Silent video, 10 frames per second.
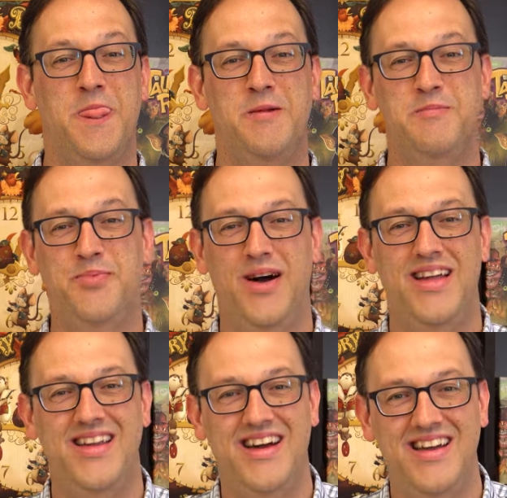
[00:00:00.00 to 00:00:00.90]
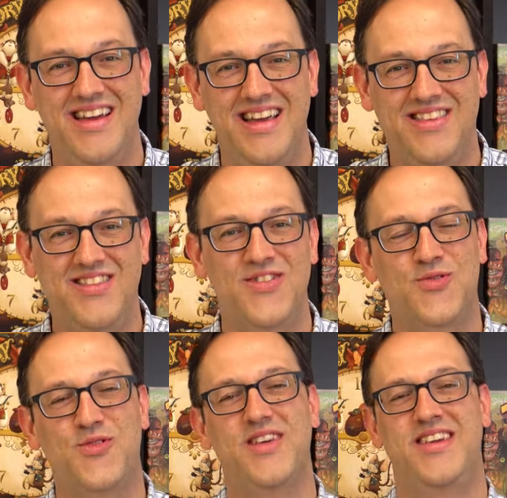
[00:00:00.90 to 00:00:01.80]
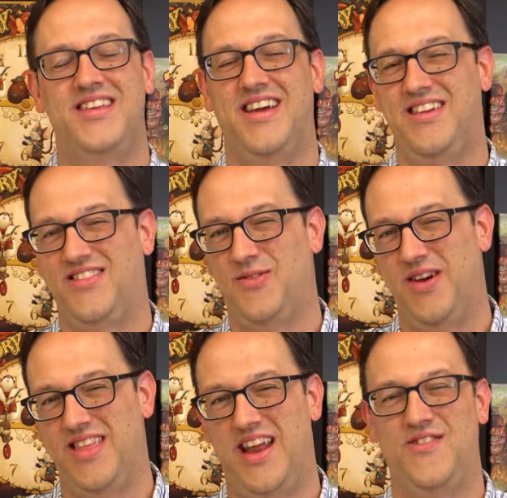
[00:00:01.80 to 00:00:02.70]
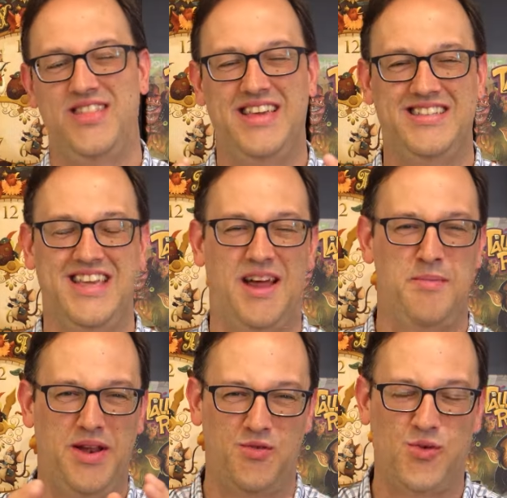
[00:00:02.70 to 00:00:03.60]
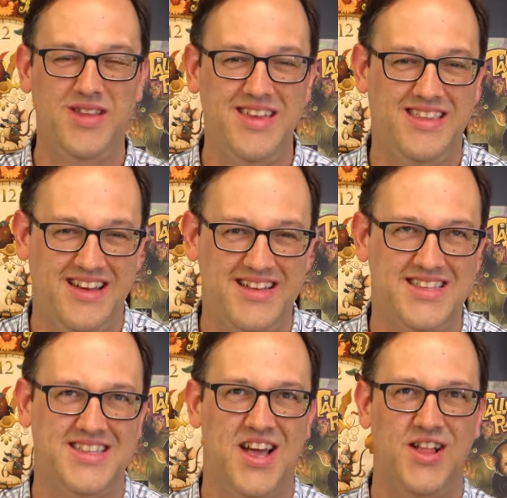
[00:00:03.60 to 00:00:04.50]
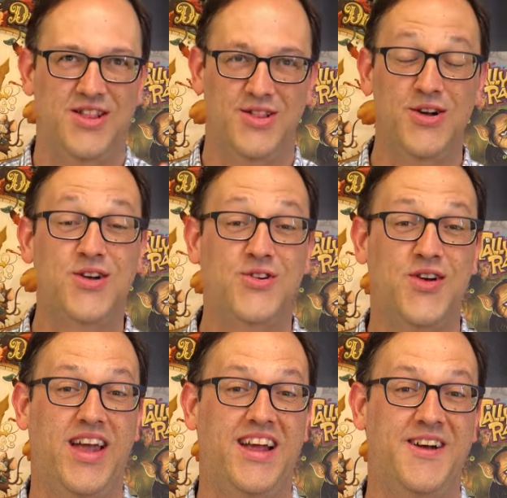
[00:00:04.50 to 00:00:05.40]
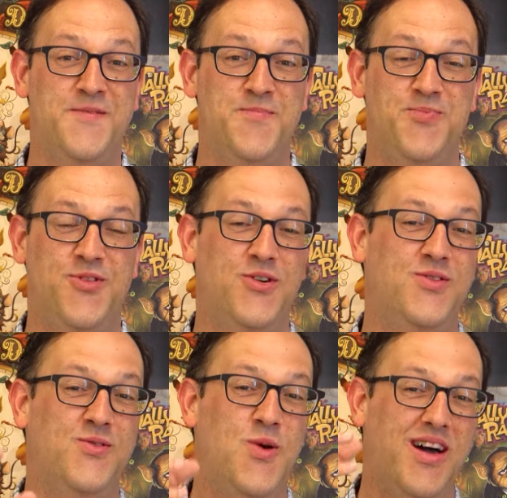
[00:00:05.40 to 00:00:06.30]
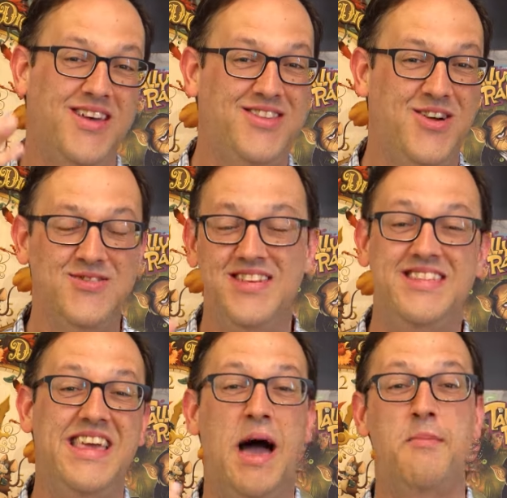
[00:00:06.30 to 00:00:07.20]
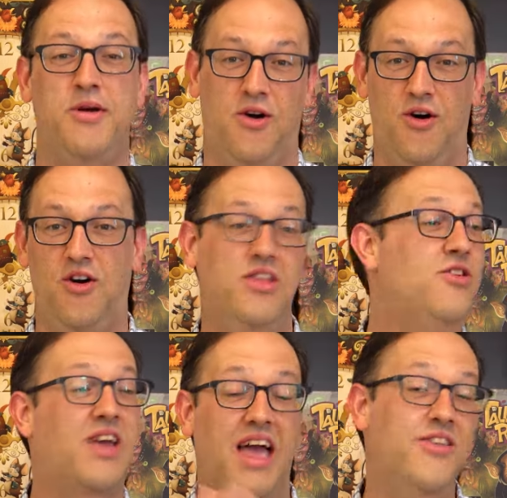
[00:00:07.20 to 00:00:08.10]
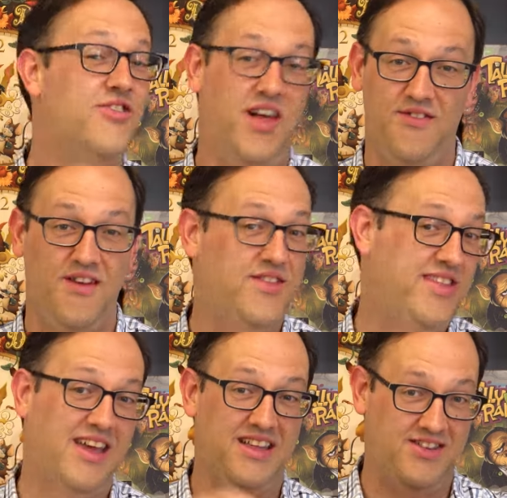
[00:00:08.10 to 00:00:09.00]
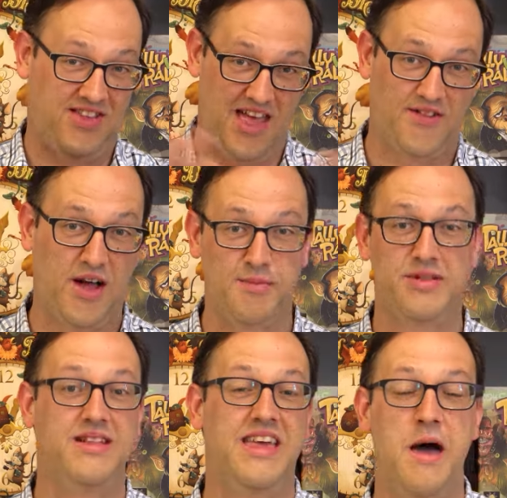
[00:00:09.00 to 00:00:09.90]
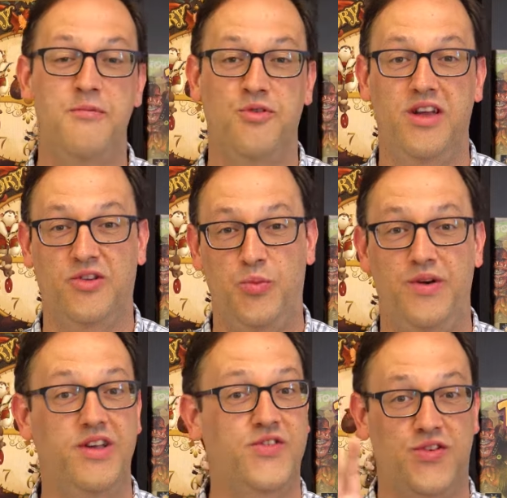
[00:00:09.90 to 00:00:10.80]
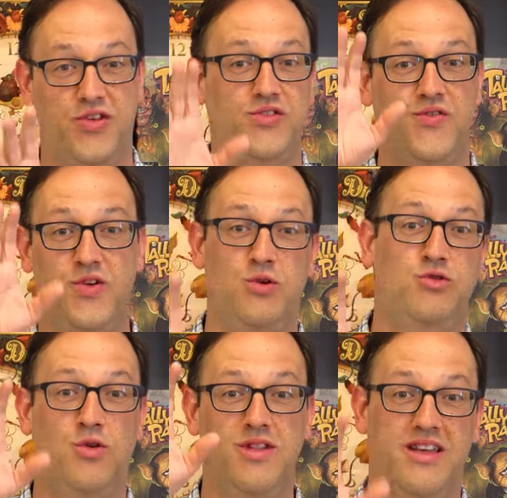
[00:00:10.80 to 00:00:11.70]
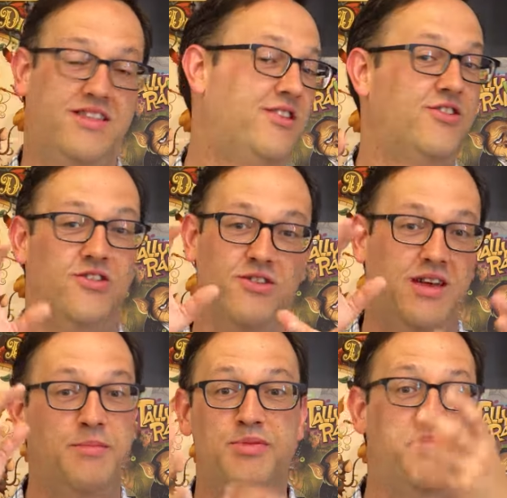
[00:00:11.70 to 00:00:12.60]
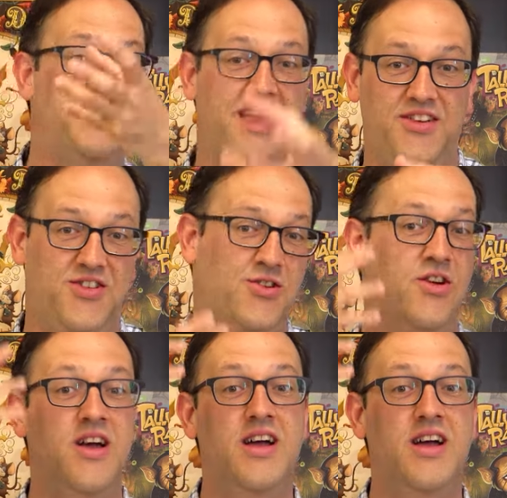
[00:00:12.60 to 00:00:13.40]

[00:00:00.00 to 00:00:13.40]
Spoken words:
But it's just really nice the way that everything's set up, and it really does look great. So while you don't need the app at all, and you can solve everything and just have a completely app-free experience for those of you who don't like digital implementation or